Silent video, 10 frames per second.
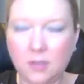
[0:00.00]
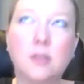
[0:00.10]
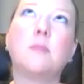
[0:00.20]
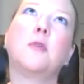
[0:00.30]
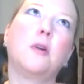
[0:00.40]
to
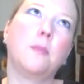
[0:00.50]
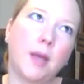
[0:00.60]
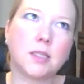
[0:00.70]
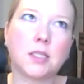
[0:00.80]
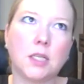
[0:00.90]
support
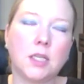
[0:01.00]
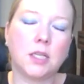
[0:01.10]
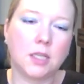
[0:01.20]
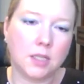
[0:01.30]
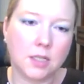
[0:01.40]

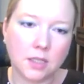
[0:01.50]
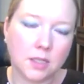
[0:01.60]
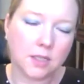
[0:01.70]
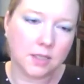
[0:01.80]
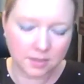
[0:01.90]

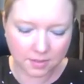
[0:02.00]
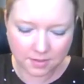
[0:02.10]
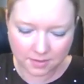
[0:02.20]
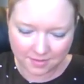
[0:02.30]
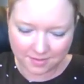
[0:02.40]
Betsy.
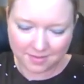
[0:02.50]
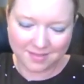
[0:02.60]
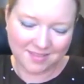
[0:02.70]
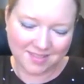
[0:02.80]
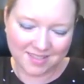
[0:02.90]

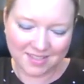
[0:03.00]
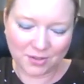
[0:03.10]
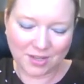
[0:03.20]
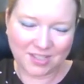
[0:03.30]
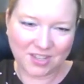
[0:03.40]
So
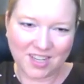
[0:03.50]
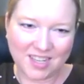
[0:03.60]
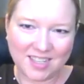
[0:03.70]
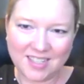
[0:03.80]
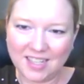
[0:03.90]
I
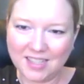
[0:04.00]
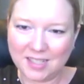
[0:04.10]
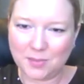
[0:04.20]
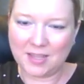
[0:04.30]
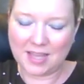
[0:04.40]
started.
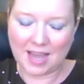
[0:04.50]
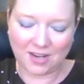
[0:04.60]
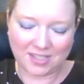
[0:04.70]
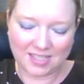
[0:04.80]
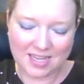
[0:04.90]
Elizabeth
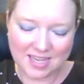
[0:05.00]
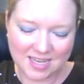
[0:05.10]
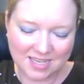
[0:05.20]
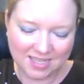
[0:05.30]
Adelsey.